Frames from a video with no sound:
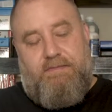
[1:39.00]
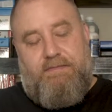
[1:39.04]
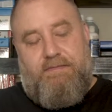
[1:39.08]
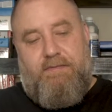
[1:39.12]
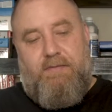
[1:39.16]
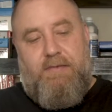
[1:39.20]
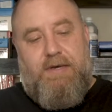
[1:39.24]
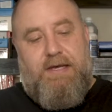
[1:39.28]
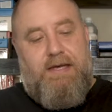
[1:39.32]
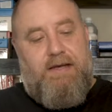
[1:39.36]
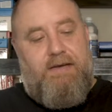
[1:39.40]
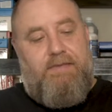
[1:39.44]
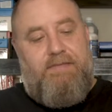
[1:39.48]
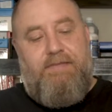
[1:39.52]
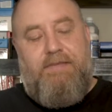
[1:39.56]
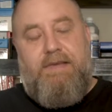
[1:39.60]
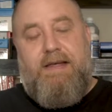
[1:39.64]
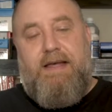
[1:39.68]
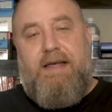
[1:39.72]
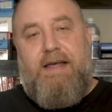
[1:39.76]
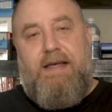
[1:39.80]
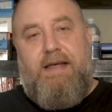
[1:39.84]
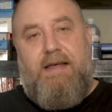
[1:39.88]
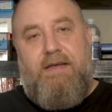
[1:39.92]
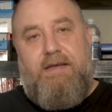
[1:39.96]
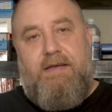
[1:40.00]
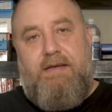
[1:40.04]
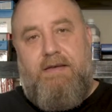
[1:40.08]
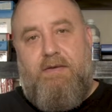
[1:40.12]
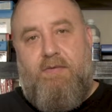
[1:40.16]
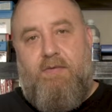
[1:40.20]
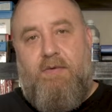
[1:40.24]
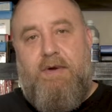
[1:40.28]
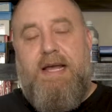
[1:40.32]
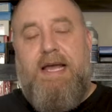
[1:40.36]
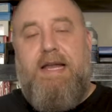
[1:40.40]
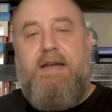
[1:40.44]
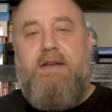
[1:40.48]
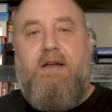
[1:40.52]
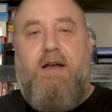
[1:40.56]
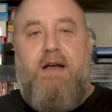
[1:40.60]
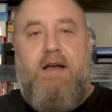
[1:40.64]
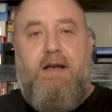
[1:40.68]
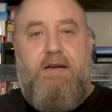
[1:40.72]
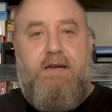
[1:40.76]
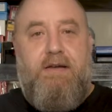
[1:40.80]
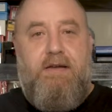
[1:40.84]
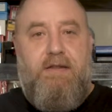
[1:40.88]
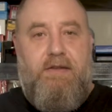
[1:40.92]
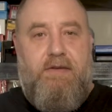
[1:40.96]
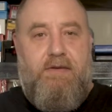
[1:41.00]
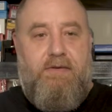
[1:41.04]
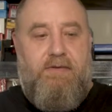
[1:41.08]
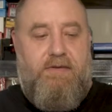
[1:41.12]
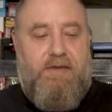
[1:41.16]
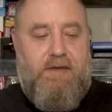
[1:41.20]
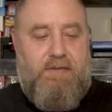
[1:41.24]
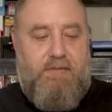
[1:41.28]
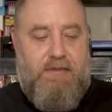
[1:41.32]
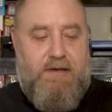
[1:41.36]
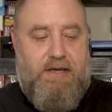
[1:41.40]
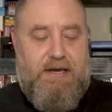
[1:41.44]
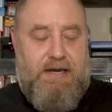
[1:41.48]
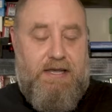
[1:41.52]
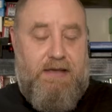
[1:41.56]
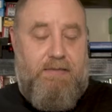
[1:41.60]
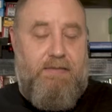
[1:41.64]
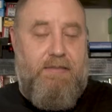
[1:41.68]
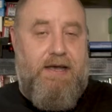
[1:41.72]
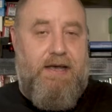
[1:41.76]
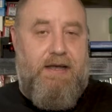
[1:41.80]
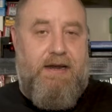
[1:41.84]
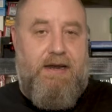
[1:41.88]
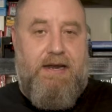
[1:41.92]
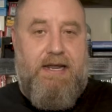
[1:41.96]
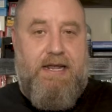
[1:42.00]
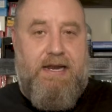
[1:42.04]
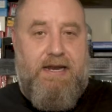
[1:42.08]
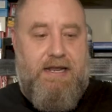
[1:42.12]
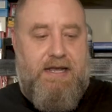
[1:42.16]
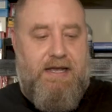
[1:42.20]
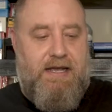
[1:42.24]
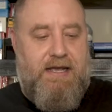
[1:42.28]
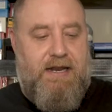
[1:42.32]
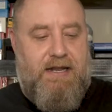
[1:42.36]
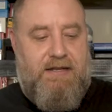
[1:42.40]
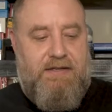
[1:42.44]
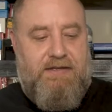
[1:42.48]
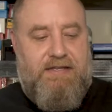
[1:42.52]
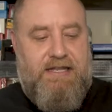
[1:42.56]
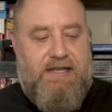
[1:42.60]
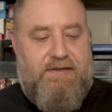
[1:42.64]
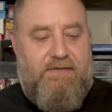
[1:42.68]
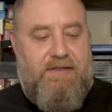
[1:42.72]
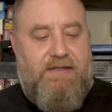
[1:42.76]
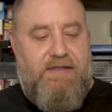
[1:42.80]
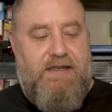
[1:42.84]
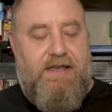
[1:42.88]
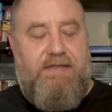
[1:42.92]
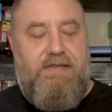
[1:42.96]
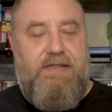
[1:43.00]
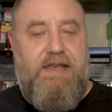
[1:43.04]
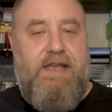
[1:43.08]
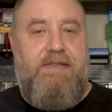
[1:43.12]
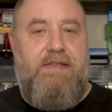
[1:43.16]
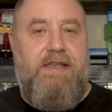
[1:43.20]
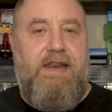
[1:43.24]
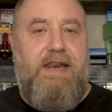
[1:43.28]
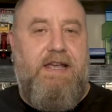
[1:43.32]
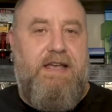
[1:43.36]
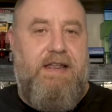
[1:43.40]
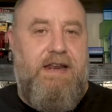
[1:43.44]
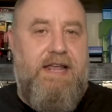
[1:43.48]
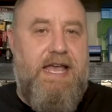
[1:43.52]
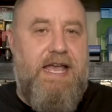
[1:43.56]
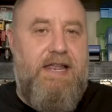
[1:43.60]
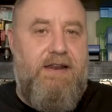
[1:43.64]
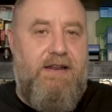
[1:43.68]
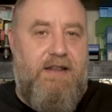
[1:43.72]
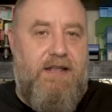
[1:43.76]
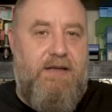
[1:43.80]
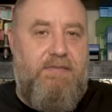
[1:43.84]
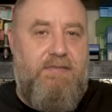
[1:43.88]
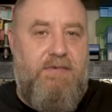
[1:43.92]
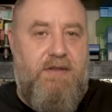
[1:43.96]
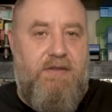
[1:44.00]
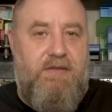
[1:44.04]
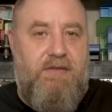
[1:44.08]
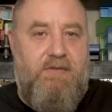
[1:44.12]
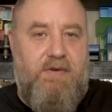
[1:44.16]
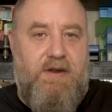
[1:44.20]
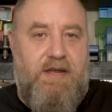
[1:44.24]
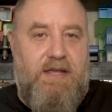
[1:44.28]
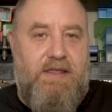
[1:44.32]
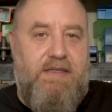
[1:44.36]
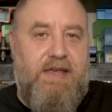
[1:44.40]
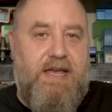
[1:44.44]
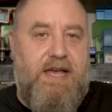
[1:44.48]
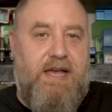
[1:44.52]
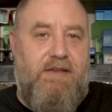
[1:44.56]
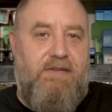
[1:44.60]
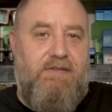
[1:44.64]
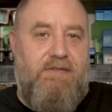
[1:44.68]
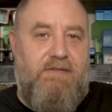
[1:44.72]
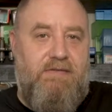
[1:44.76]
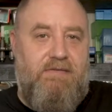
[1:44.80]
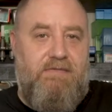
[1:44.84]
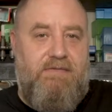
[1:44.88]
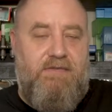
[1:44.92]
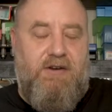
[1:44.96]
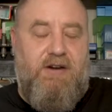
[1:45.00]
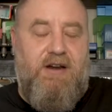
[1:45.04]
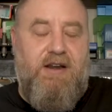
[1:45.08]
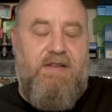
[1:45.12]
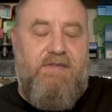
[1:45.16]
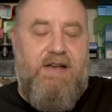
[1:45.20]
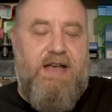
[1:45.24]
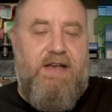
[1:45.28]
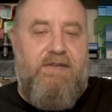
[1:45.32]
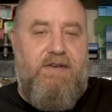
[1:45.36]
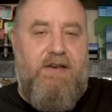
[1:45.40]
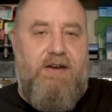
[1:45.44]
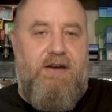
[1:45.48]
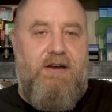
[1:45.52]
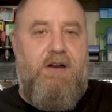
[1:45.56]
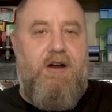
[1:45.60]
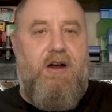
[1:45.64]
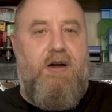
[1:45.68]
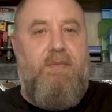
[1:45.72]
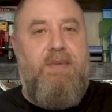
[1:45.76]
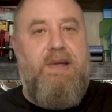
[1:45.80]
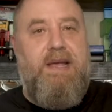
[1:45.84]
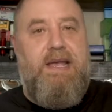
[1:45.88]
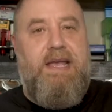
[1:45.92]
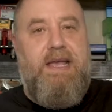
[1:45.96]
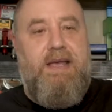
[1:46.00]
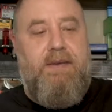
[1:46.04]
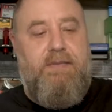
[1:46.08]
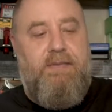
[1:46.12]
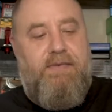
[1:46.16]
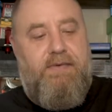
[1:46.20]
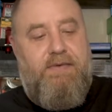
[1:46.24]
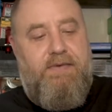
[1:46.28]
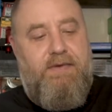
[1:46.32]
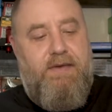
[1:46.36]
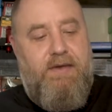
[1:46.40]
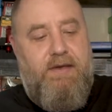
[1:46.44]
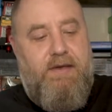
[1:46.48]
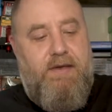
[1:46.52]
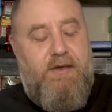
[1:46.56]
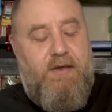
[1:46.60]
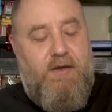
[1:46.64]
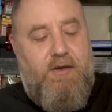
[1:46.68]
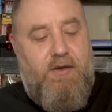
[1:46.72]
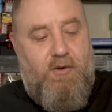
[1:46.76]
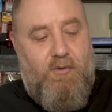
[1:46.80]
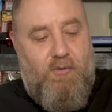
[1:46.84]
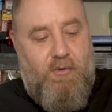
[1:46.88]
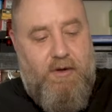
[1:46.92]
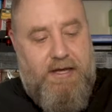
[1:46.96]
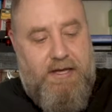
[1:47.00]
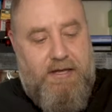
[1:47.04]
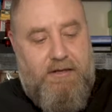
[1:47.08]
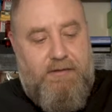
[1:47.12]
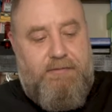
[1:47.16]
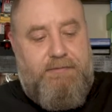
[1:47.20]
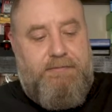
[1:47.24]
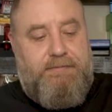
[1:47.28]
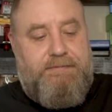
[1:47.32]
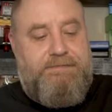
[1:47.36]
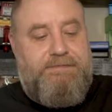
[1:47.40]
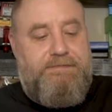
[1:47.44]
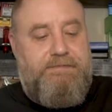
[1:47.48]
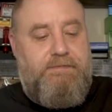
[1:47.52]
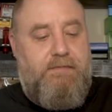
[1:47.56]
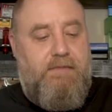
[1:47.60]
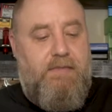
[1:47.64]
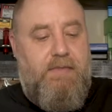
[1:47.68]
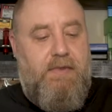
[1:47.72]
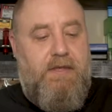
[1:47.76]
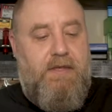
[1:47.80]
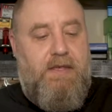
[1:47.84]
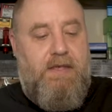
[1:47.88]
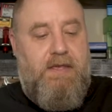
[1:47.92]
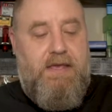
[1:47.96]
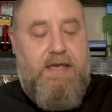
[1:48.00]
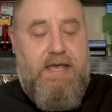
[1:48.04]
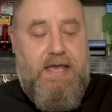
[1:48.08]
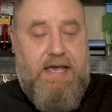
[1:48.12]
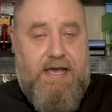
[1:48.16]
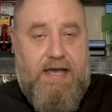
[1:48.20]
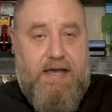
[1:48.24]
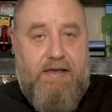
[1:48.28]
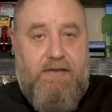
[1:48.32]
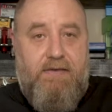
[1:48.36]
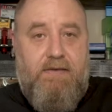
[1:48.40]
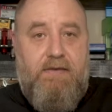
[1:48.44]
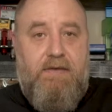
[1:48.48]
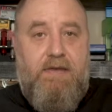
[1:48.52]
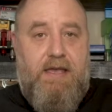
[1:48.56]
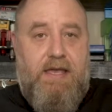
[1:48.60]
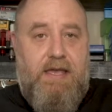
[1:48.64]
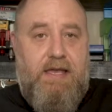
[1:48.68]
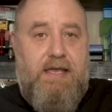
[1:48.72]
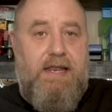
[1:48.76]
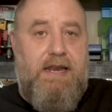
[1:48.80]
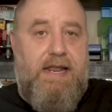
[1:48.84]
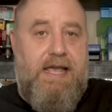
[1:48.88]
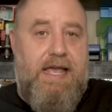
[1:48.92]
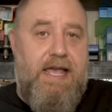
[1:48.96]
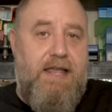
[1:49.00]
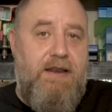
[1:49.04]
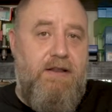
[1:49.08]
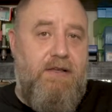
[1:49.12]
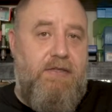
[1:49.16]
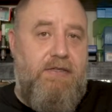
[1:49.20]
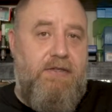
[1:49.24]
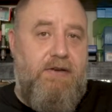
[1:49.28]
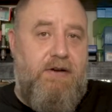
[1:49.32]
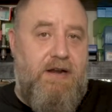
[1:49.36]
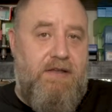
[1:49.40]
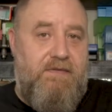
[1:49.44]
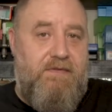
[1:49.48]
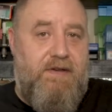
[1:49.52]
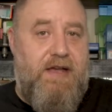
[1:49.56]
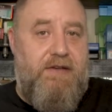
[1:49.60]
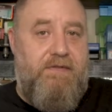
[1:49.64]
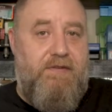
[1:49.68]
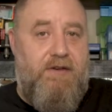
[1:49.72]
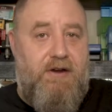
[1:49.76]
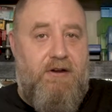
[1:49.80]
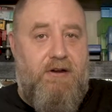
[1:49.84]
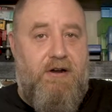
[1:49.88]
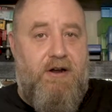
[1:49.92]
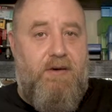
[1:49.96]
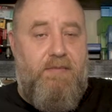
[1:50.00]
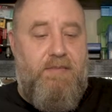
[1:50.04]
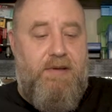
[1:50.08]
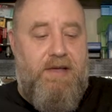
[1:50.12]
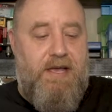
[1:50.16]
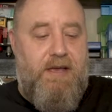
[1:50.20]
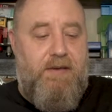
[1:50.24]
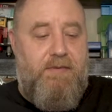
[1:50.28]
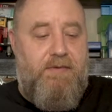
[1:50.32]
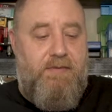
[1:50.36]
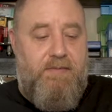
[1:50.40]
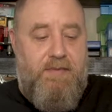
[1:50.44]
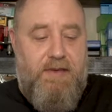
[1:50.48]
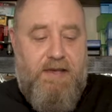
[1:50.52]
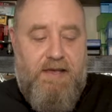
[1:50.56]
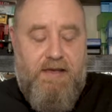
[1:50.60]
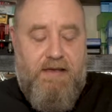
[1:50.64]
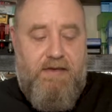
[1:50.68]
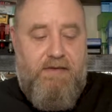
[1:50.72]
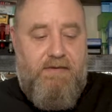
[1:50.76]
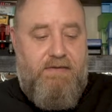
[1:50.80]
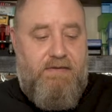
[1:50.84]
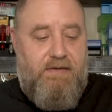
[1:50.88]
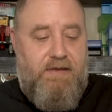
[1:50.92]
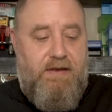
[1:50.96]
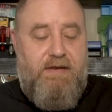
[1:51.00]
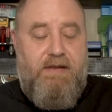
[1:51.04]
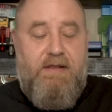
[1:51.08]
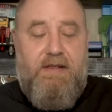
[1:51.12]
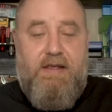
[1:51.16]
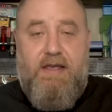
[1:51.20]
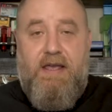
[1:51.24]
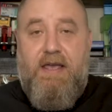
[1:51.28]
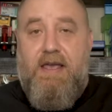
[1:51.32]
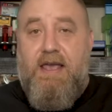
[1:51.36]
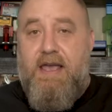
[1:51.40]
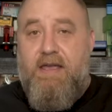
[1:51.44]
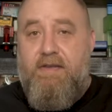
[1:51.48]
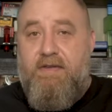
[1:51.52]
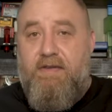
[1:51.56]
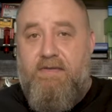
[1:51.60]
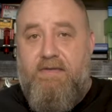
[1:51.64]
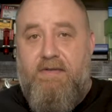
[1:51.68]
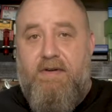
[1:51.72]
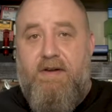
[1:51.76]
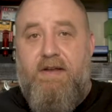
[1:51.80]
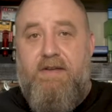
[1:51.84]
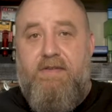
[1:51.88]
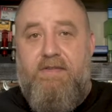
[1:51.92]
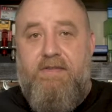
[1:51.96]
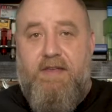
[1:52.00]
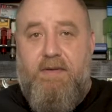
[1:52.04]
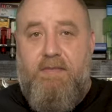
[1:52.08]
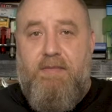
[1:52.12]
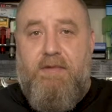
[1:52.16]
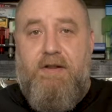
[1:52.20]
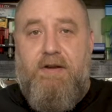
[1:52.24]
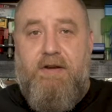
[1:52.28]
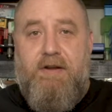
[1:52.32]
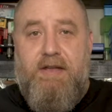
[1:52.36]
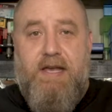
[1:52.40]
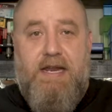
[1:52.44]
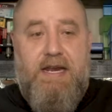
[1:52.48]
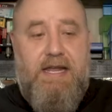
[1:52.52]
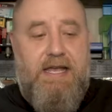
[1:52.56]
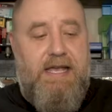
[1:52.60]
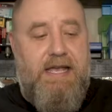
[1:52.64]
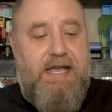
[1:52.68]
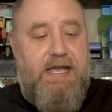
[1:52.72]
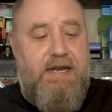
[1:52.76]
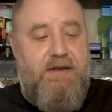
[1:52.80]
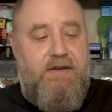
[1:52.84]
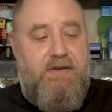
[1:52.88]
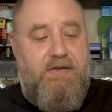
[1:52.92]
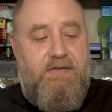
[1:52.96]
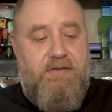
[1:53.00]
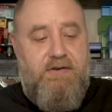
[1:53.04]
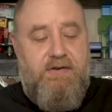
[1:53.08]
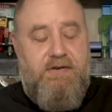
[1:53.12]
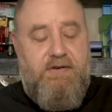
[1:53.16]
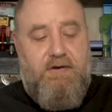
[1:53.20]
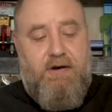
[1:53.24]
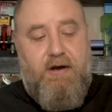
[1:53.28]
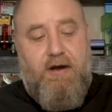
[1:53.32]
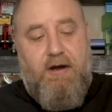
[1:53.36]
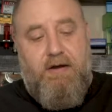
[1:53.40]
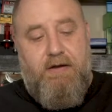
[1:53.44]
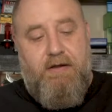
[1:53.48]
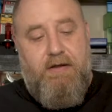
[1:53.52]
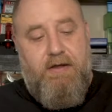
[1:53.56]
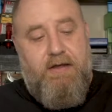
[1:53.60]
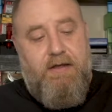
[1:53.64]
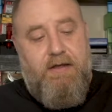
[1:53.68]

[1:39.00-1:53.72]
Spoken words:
well, when I talked to somebody about it, and I'll just leave it, they said it could handle up to 3,500 RPMs. Well, yes, it can handle 3,500 RPMs because it has a very similar cutting head to the Girard.